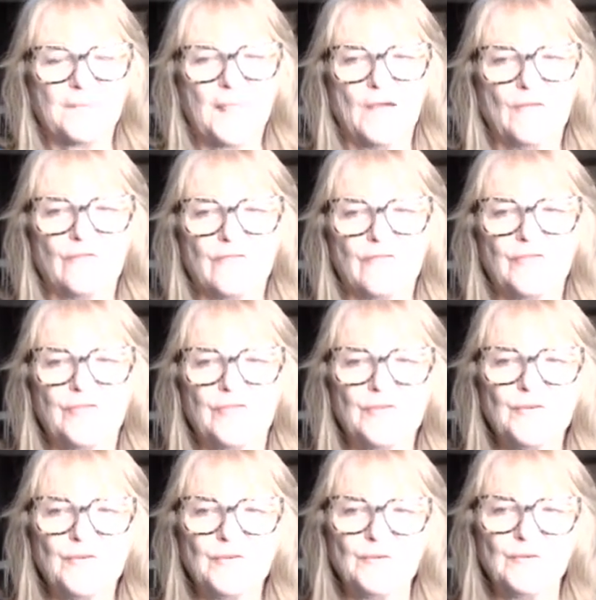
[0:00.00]
of
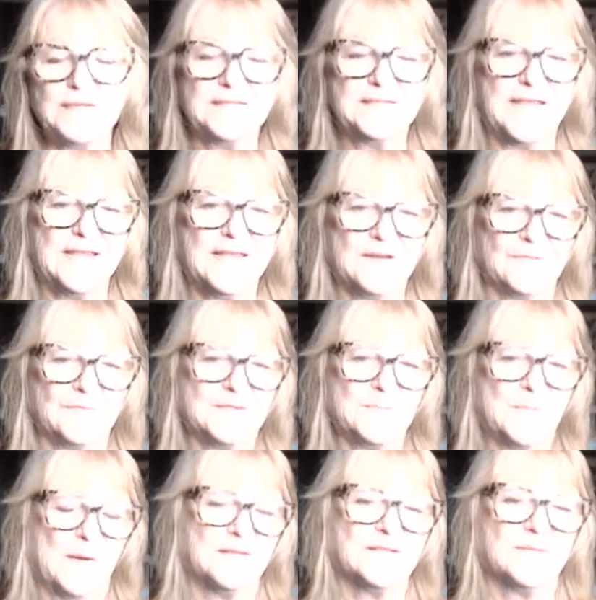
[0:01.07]
thoroughly taking
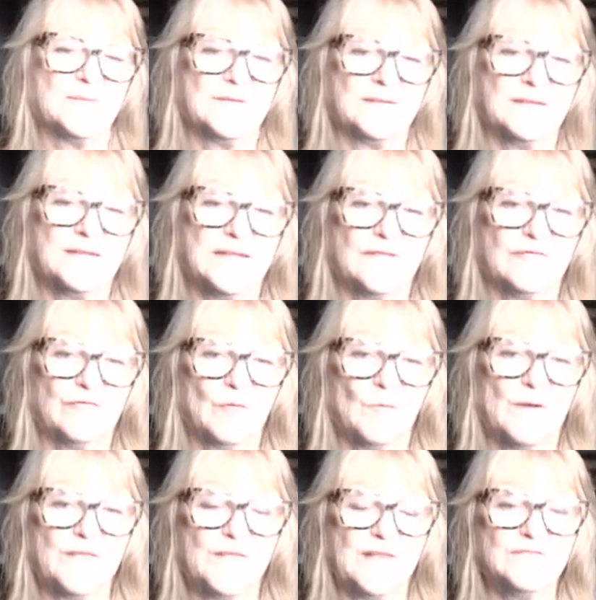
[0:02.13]
responsibility for
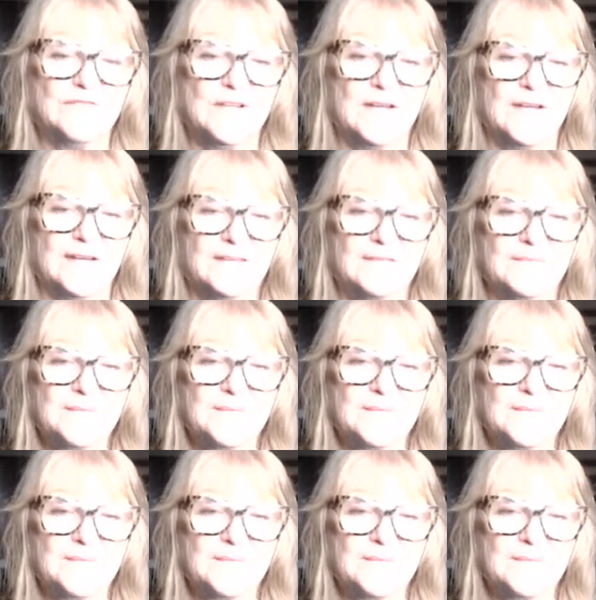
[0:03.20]
what they've done.